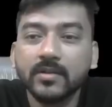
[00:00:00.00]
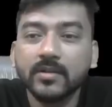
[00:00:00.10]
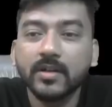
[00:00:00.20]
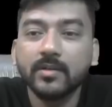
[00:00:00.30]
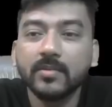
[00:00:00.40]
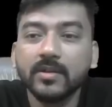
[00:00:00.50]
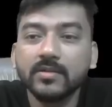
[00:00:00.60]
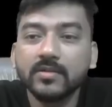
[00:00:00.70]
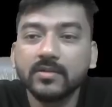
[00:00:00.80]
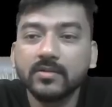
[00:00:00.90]
That
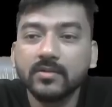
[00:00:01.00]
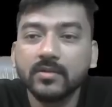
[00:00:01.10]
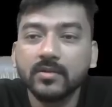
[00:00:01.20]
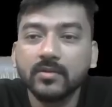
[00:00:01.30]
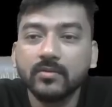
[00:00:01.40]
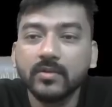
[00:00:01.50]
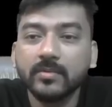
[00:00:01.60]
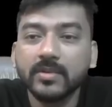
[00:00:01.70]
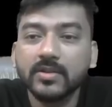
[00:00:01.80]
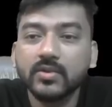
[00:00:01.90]
means we
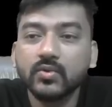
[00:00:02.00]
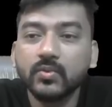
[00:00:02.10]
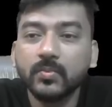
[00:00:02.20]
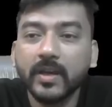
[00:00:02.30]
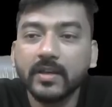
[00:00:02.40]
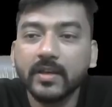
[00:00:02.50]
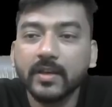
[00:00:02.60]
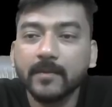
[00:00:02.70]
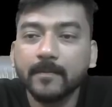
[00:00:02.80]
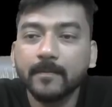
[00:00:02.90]
have just 2 pi k